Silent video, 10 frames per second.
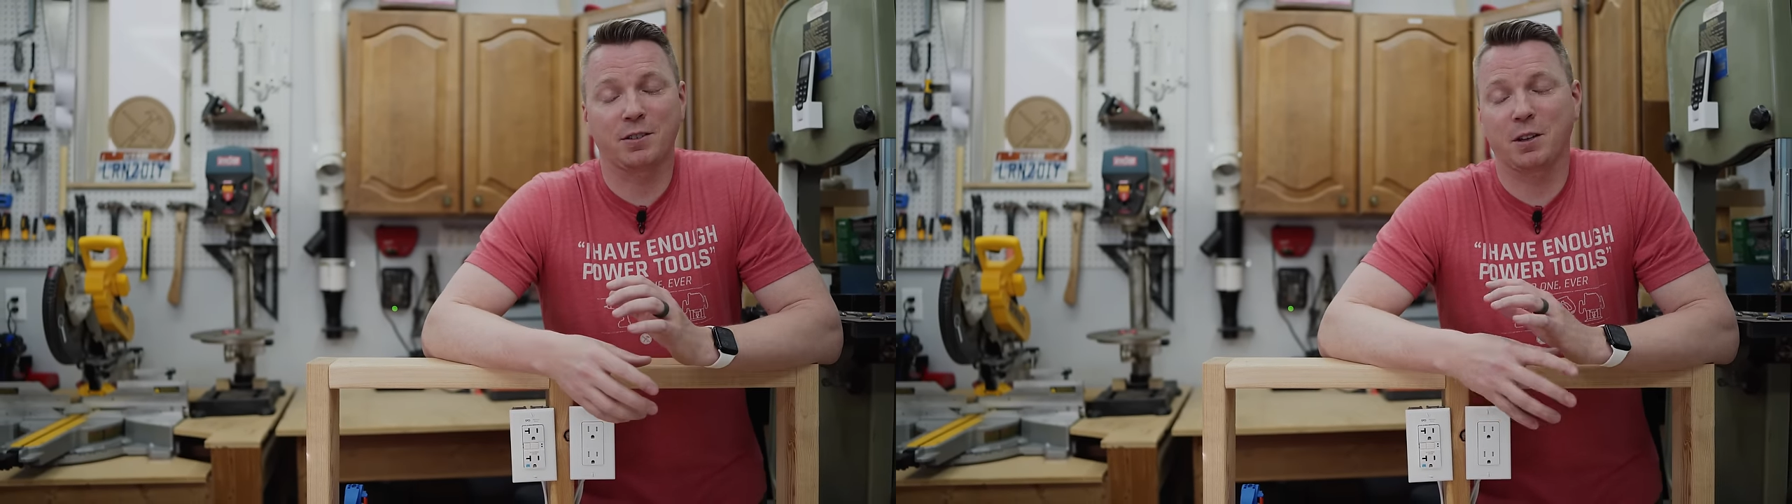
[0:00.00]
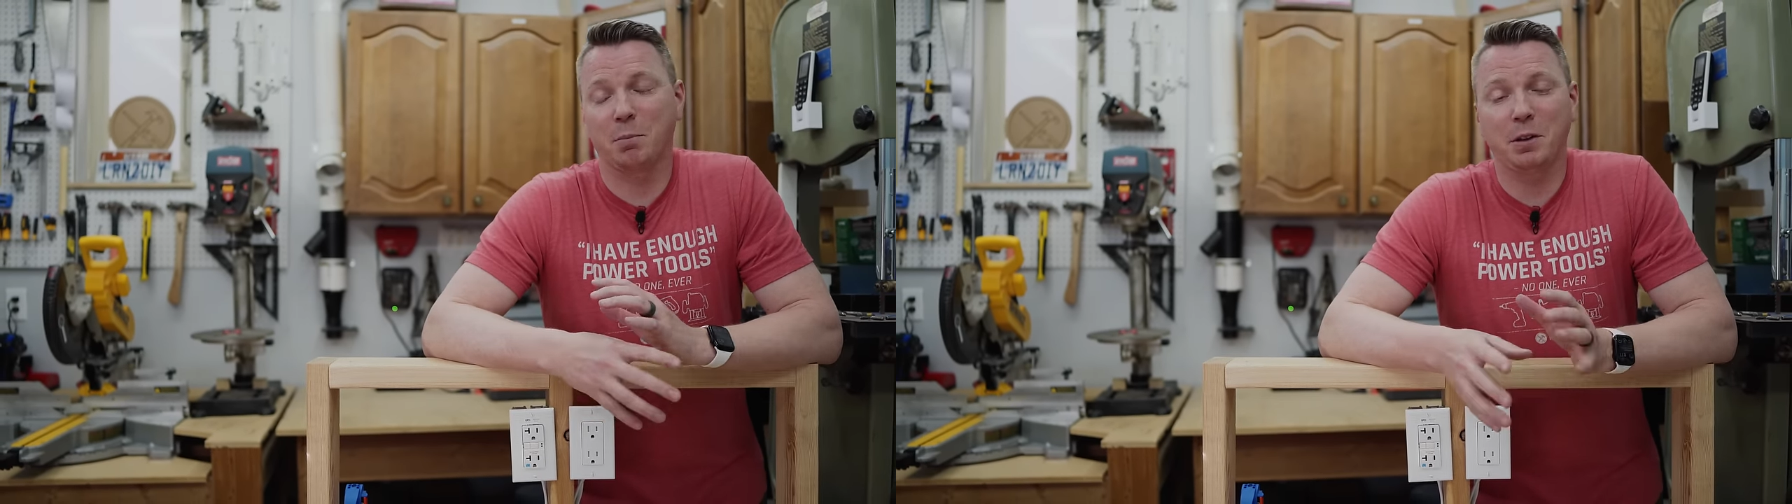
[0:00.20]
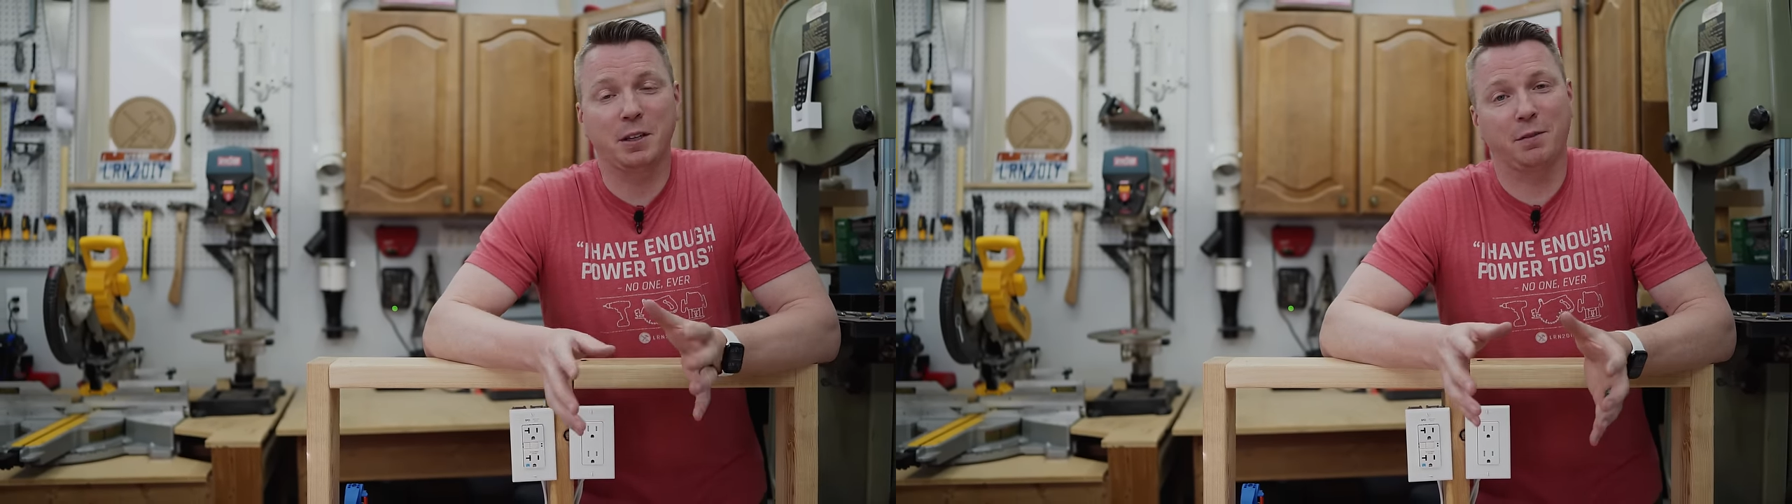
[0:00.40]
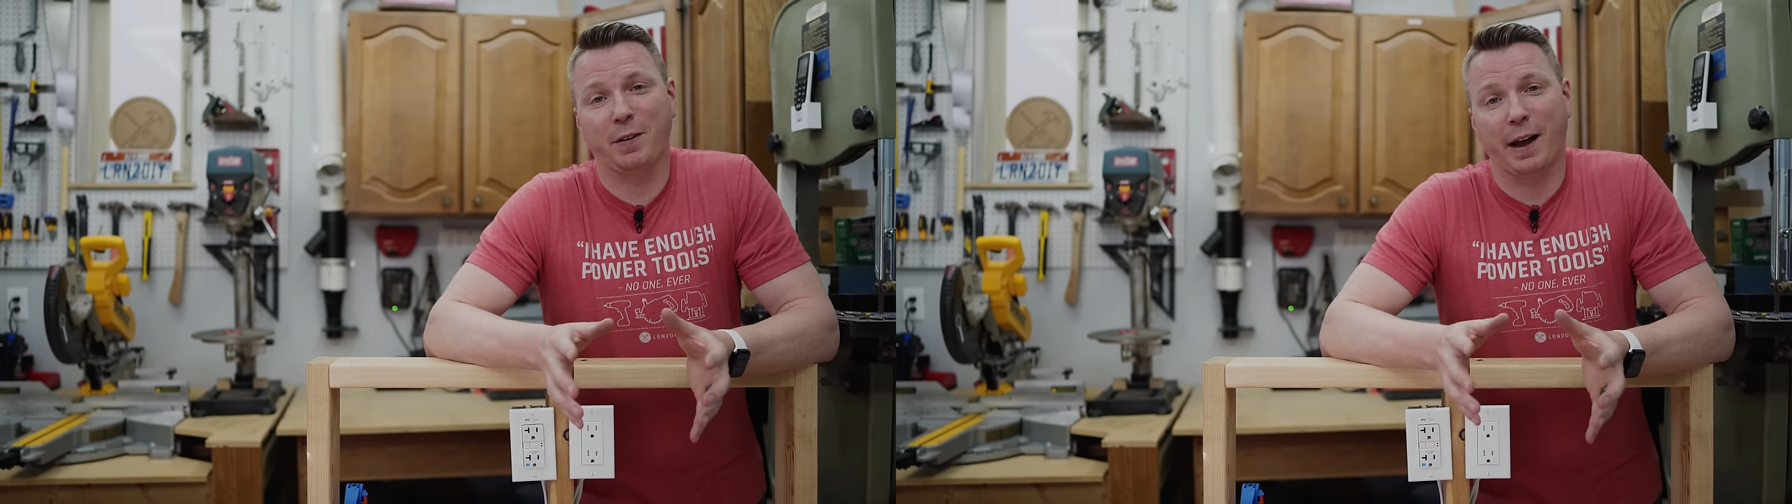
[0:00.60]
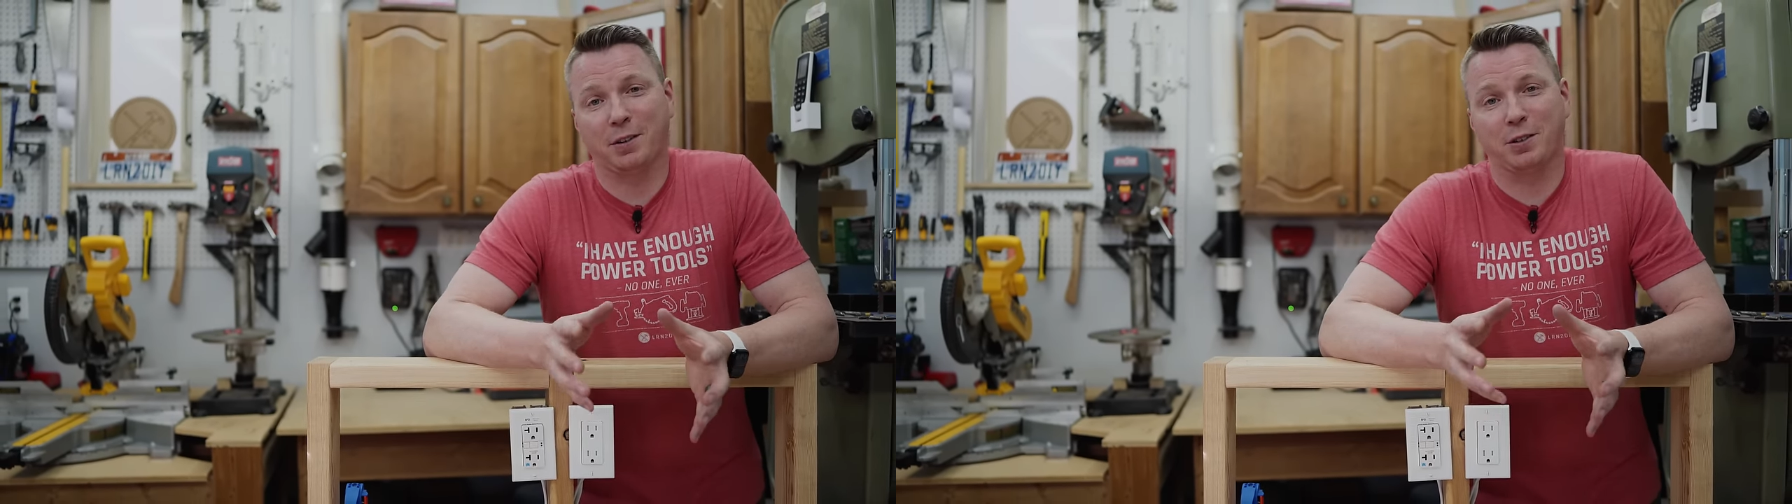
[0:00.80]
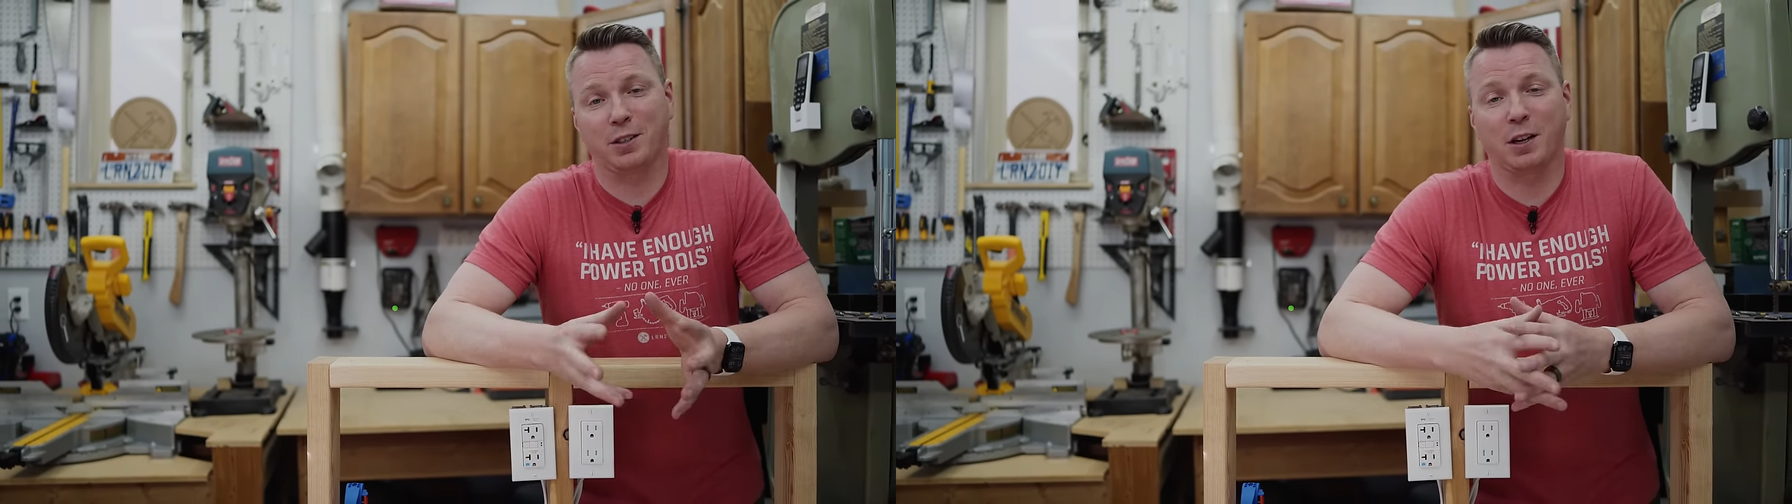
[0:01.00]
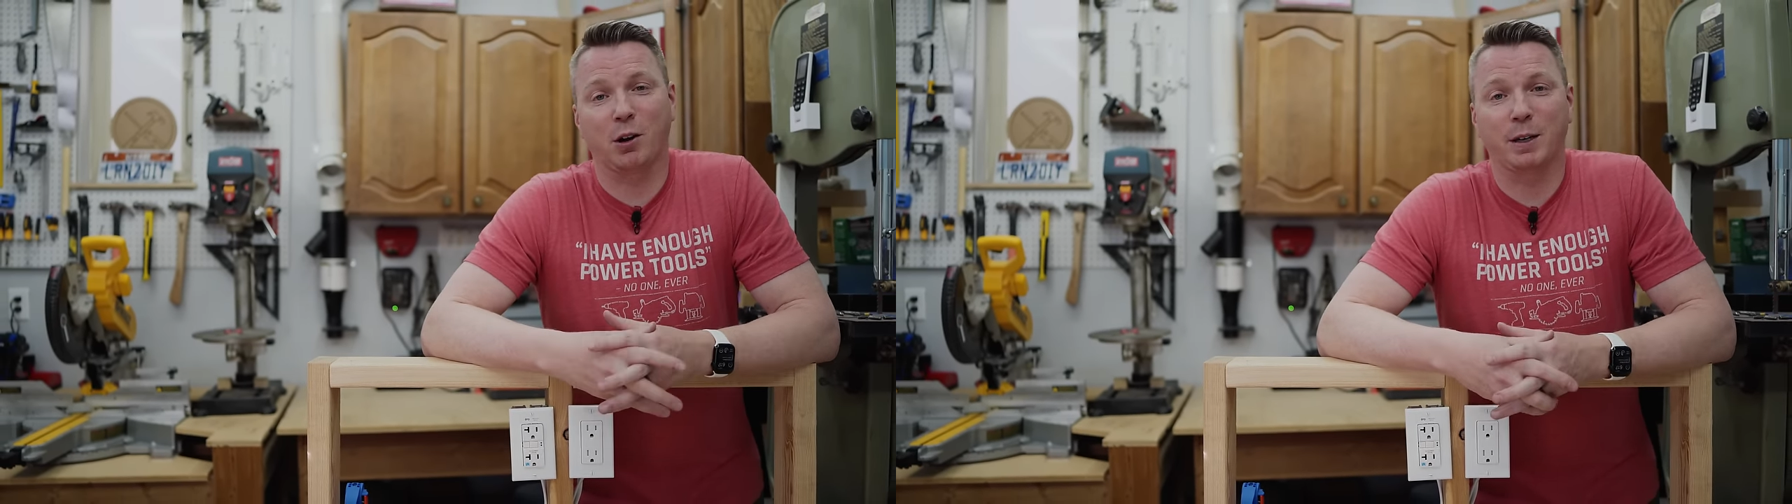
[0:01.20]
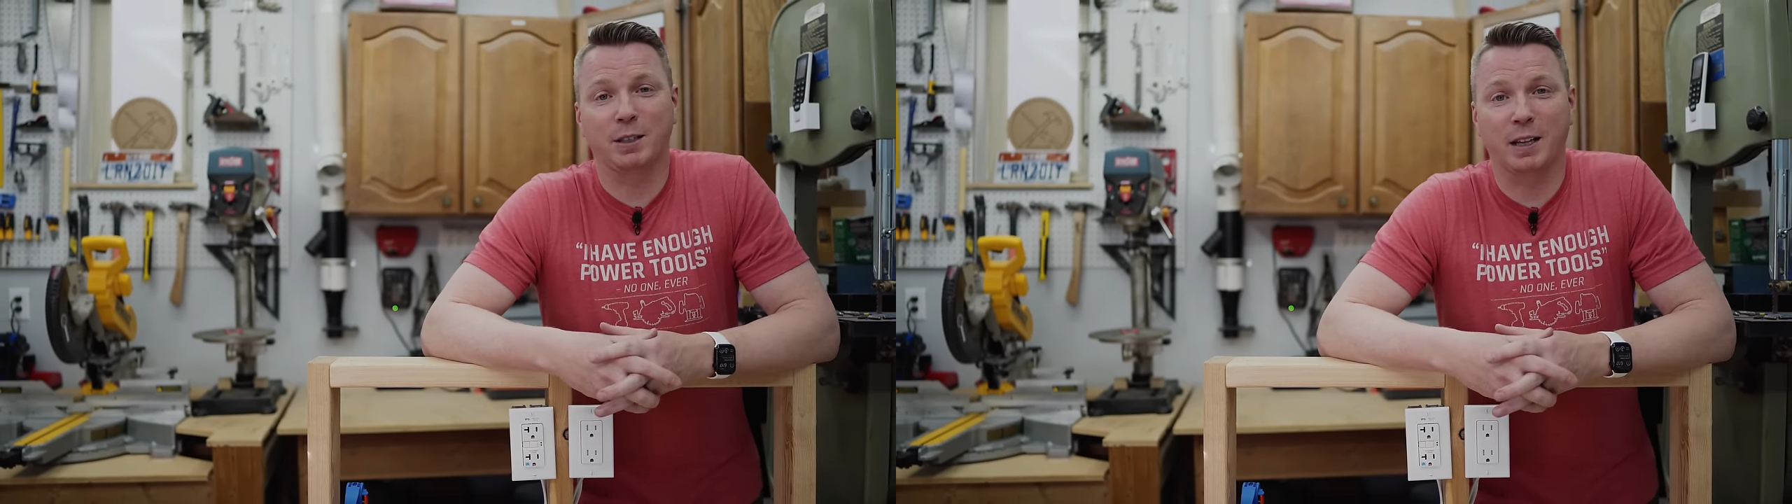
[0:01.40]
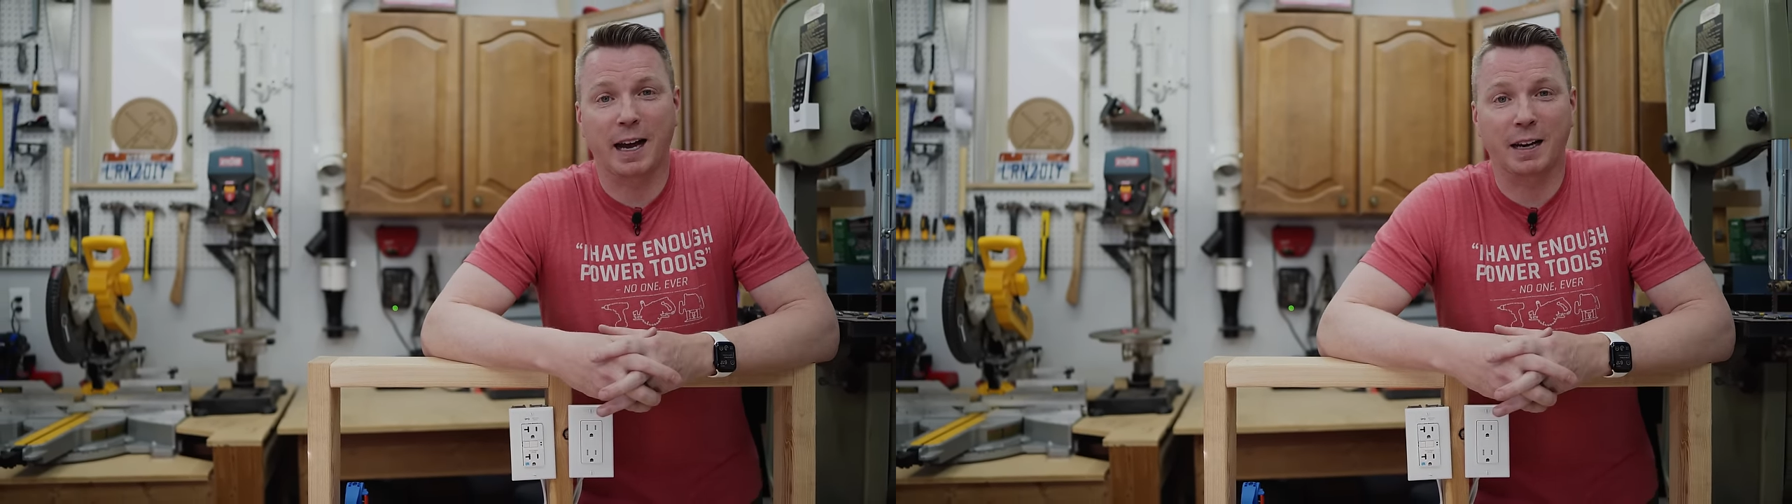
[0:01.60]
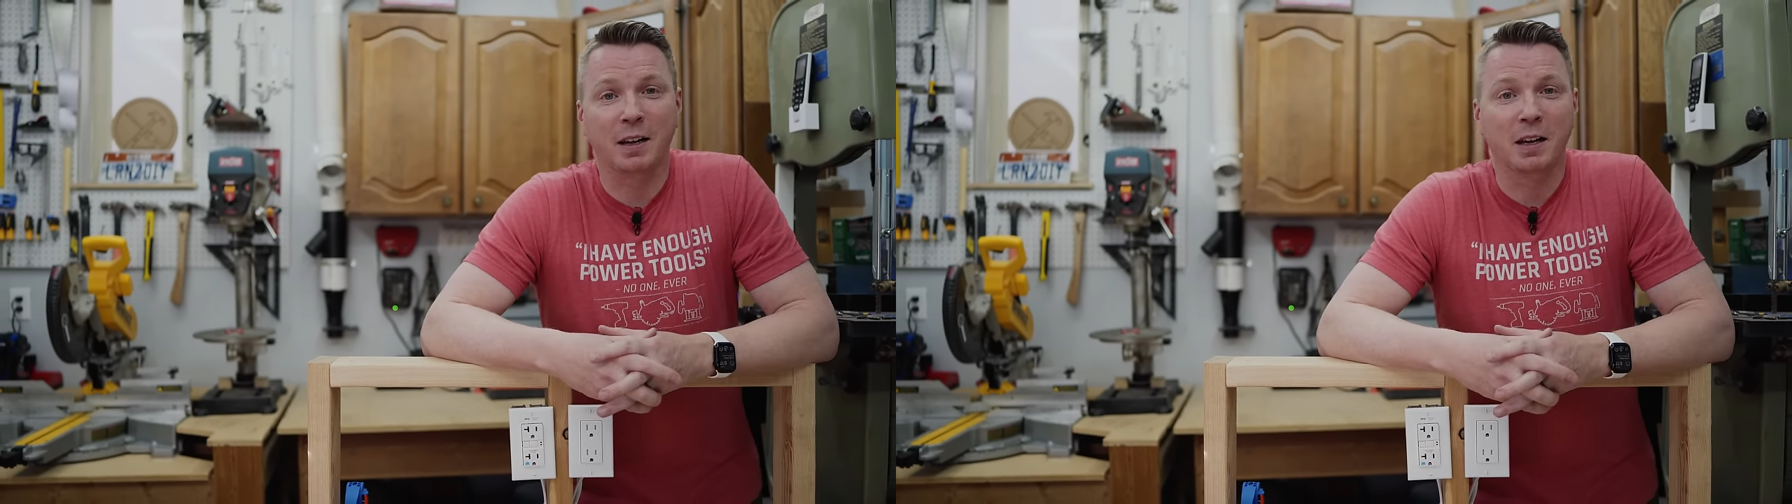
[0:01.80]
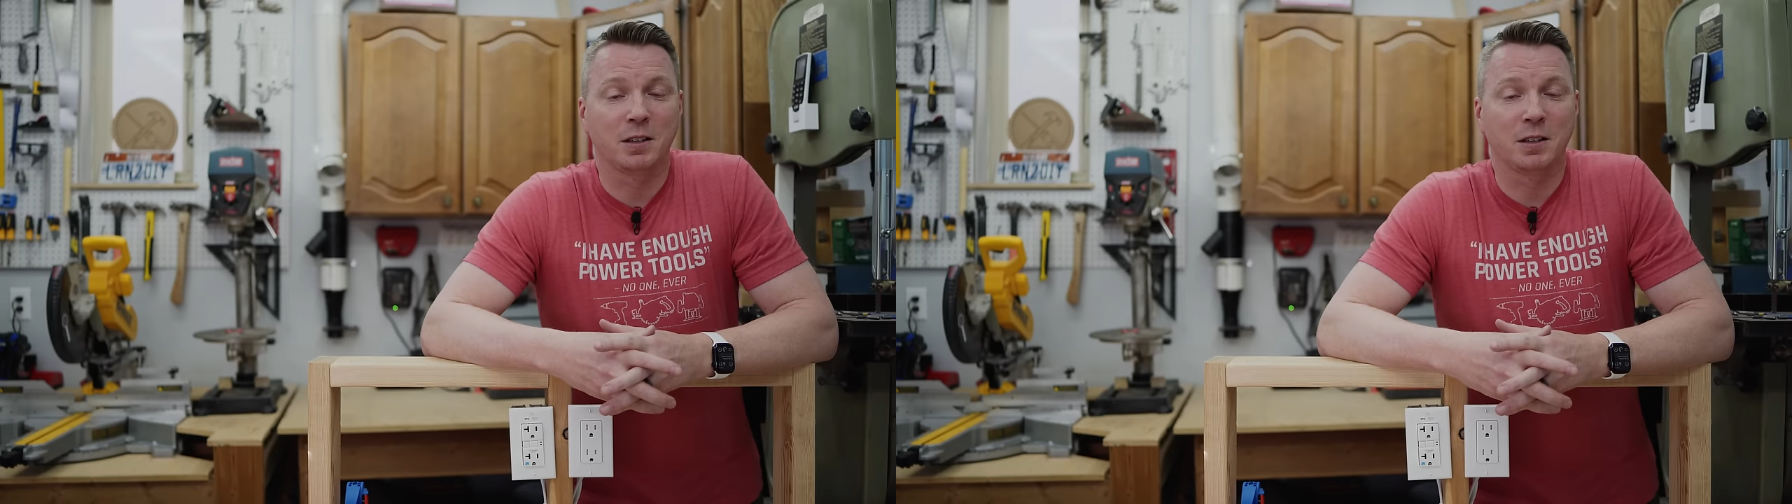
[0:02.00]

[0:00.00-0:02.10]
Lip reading: there's a million factors that go into that,